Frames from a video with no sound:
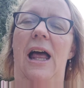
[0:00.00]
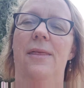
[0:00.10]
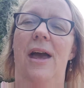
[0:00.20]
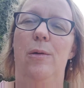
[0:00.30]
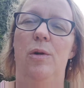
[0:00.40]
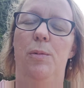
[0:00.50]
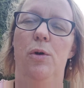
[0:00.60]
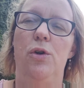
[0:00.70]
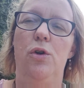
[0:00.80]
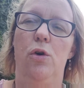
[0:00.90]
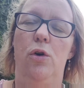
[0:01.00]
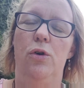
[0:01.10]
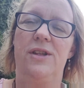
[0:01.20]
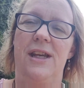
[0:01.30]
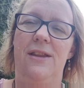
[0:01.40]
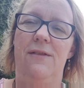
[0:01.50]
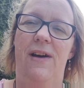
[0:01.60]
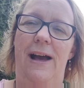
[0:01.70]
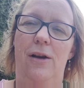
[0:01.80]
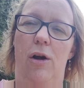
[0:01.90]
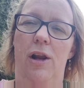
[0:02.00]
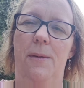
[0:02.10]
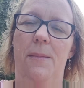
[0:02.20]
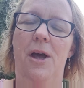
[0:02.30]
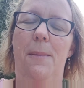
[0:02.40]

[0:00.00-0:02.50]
and they would put naught in the VAT column,